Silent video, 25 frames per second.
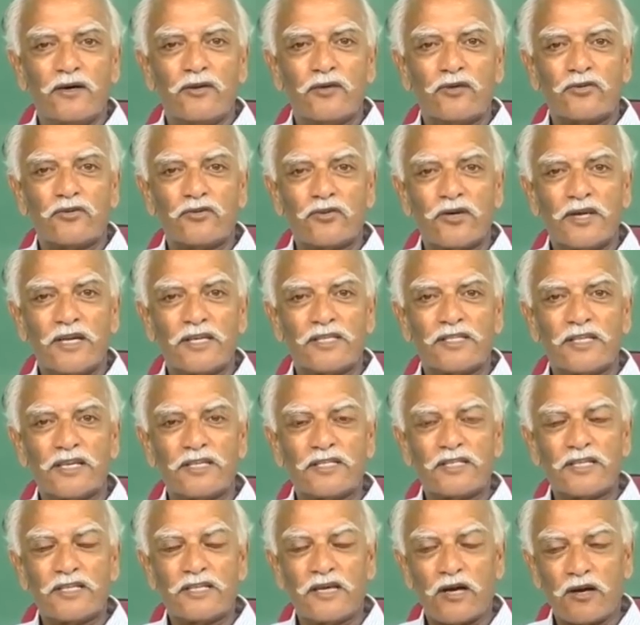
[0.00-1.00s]
So, he
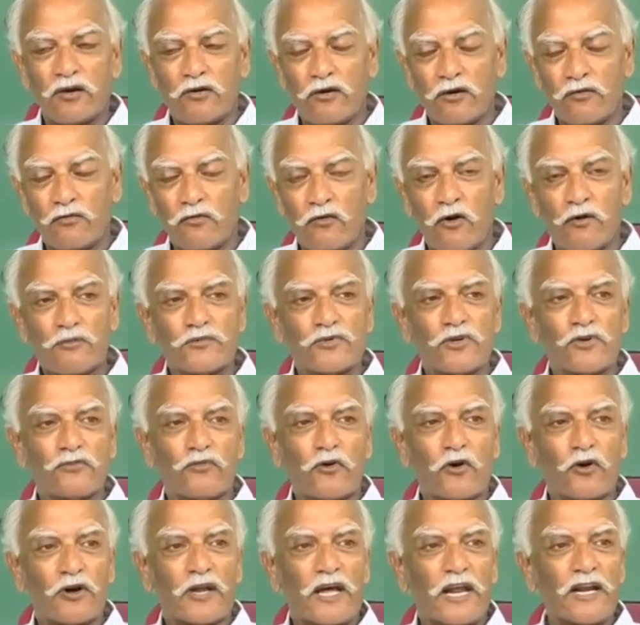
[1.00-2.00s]
said these are all forms of
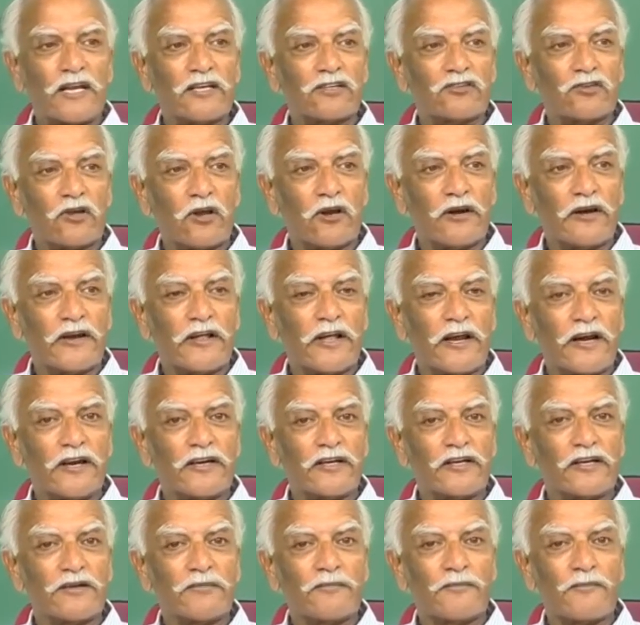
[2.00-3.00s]
organic
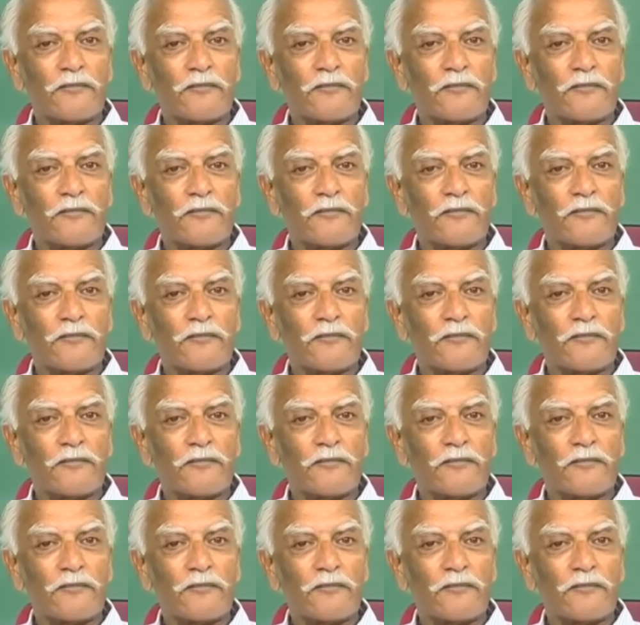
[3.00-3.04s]
solidarity